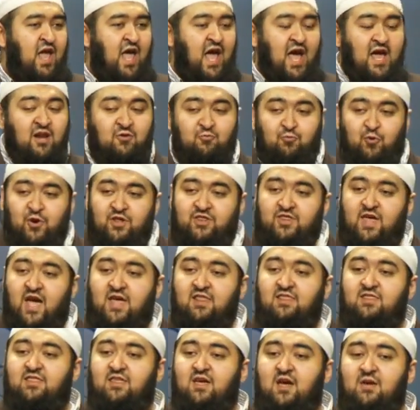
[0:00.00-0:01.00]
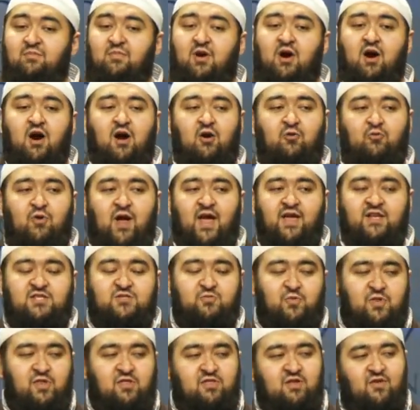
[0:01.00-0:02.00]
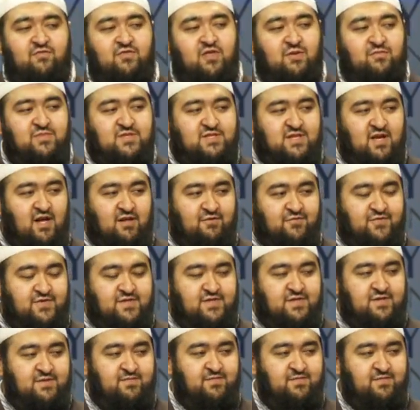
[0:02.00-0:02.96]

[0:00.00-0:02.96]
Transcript: and within them are ranks within of themselves.